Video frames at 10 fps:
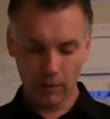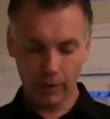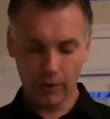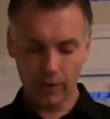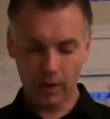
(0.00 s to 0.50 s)

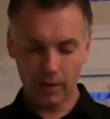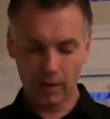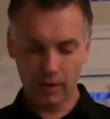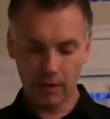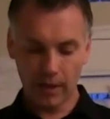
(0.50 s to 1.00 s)
Windows 9
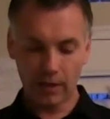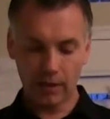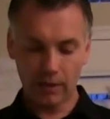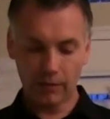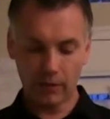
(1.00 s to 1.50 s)

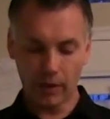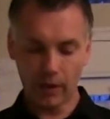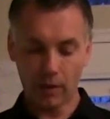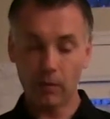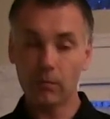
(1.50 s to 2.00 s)
NT
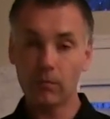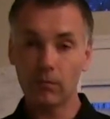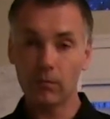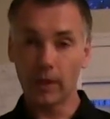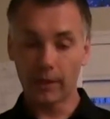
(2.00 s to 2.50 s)
4.0,
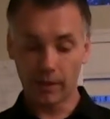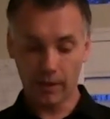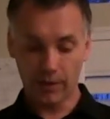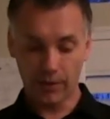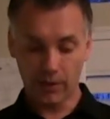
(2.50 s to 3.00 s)

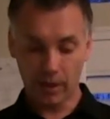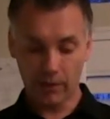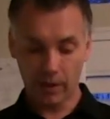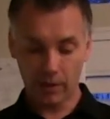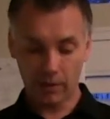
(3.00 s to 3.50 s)

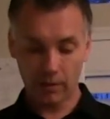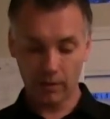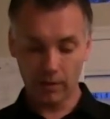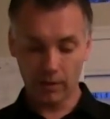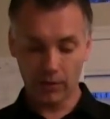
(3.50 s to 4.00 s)
1997,
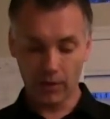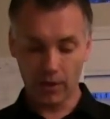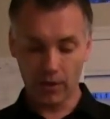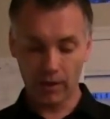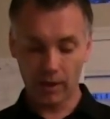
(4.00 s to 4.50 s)

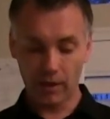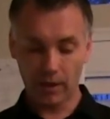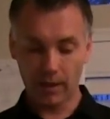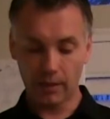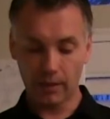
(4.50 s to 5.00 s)
essentially
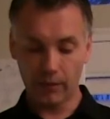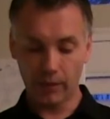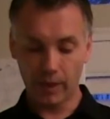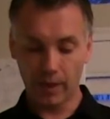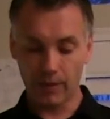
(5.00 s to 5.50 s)

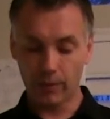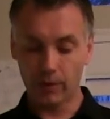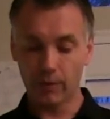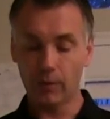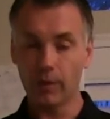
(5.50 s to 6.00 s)
NT3X with a
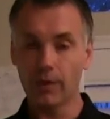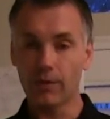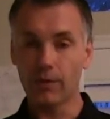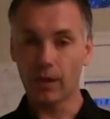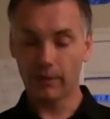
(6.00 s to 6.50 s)
new
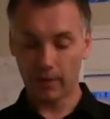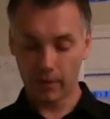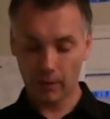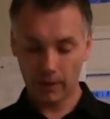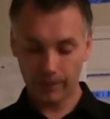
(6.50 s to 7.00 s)
Windows 95
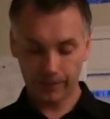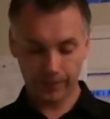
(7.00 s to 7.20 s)
GUI.